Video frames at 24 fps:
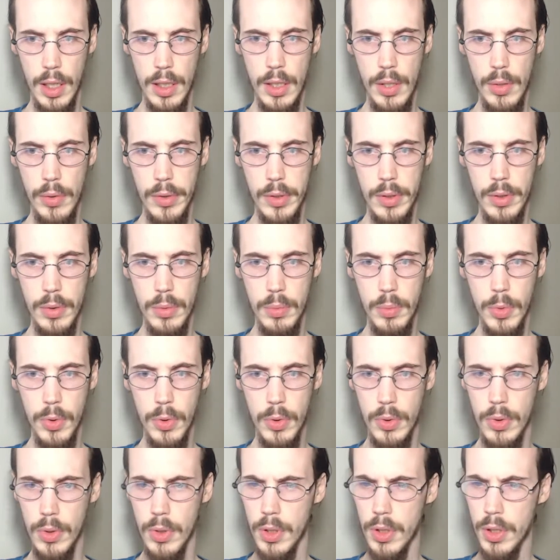Until
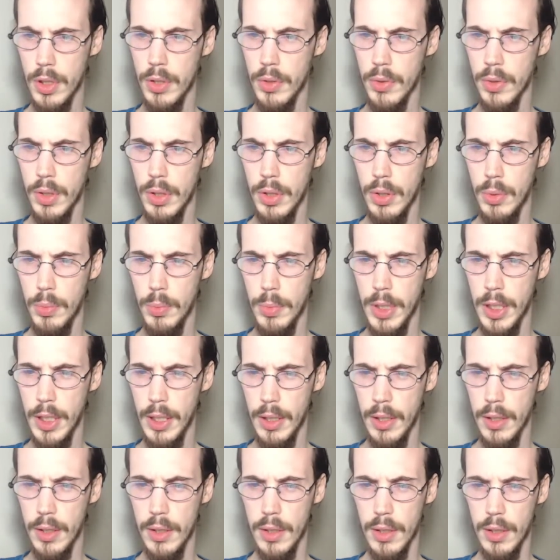the new
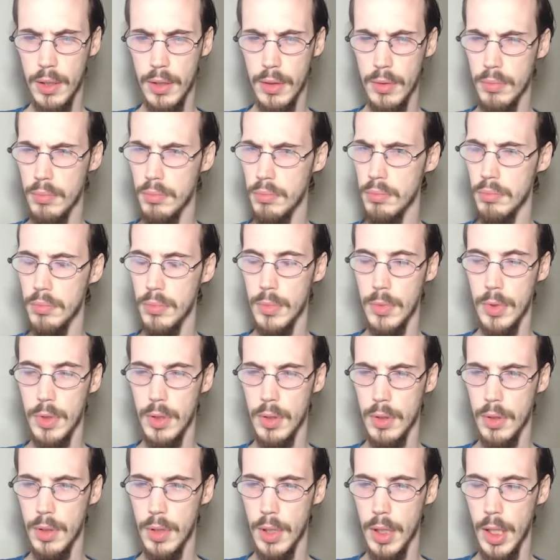me.
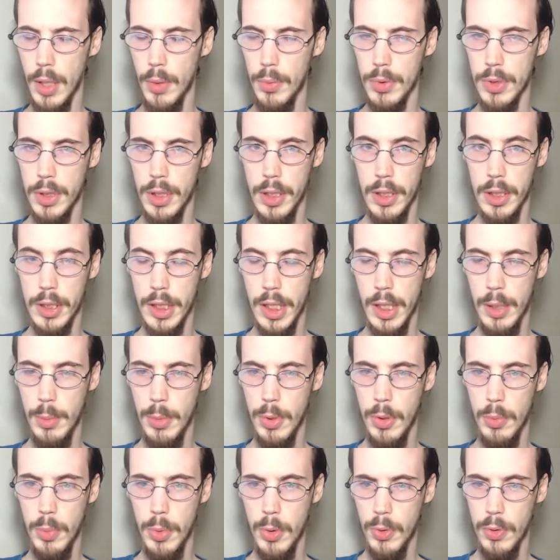I was gonna say
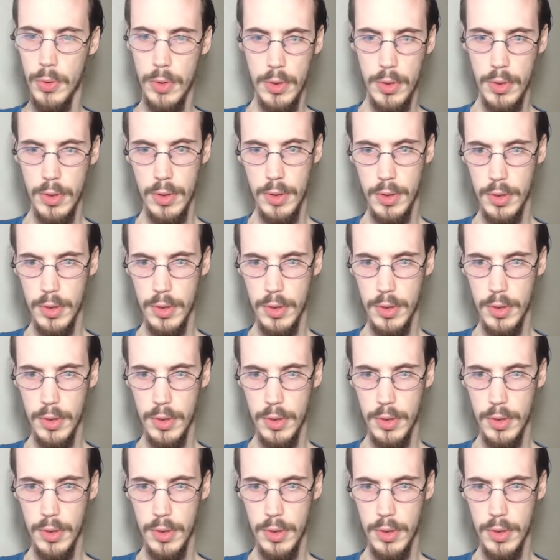new moon.